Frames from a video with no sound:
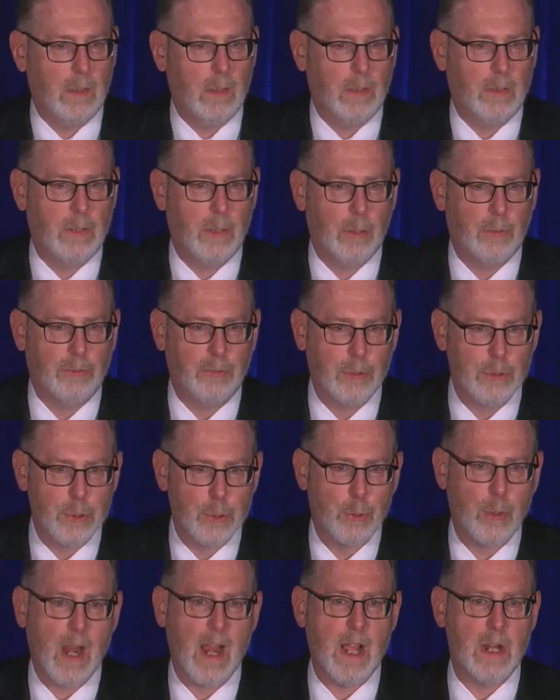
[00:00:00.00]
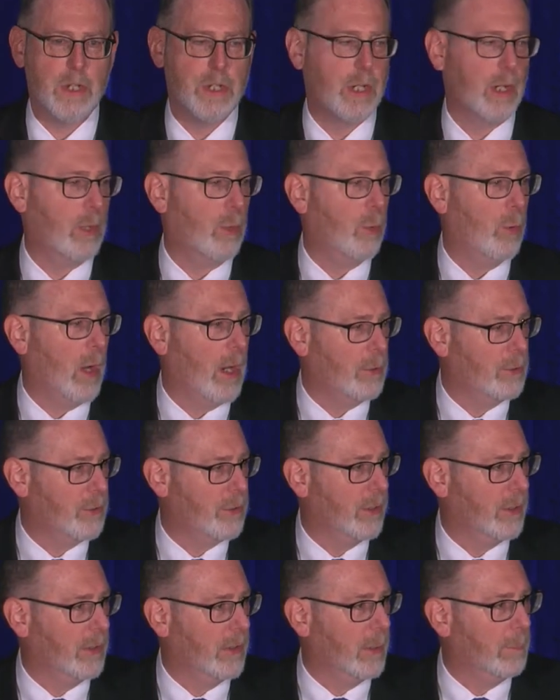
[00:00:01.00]
There's a tragic
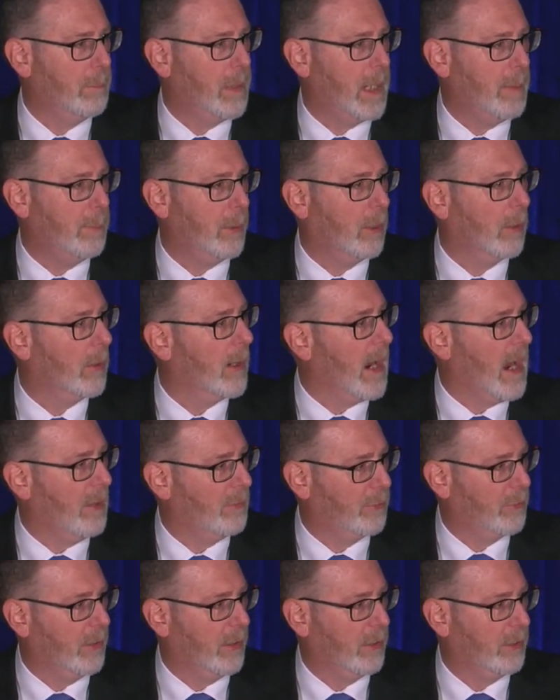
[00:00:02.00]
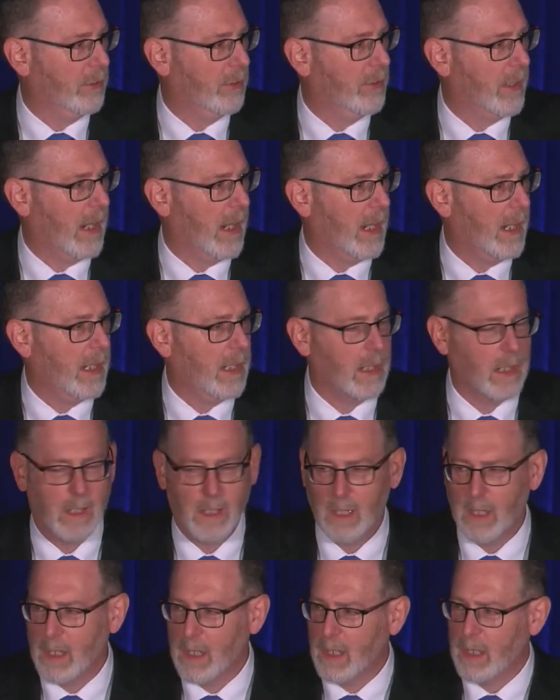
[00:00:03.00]
question that people are asking today
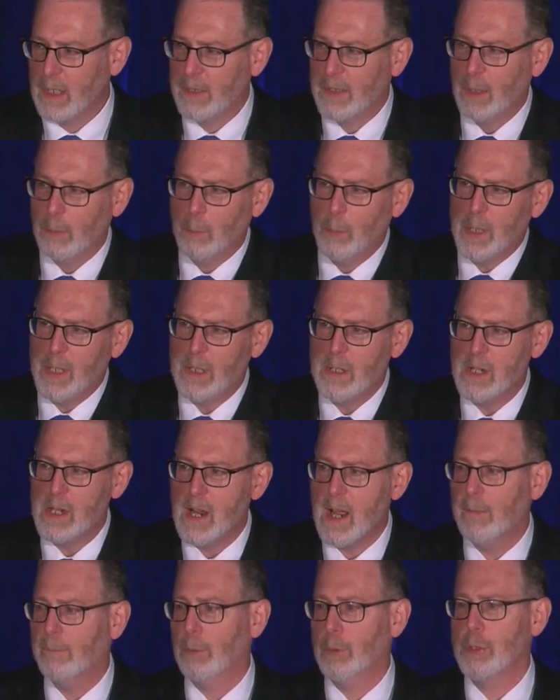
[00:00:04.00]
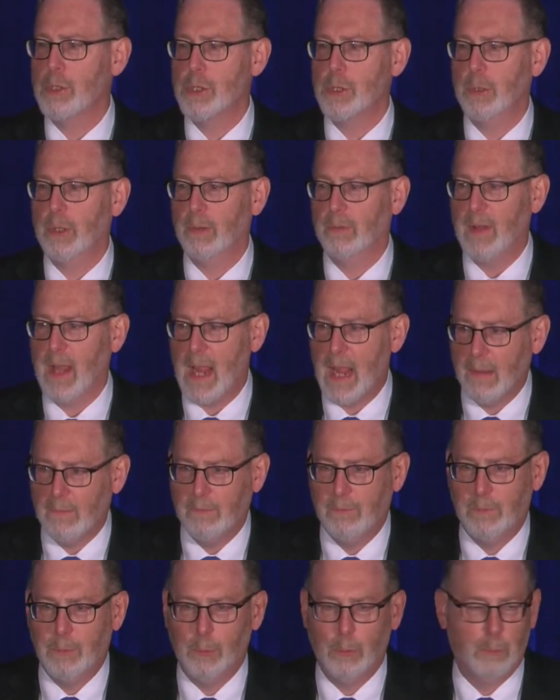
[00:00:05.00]
that we never should
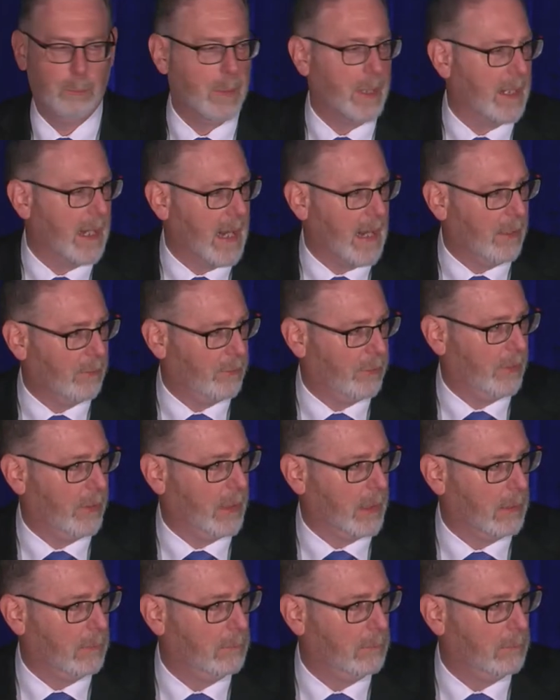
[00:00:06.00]
have to have been asking.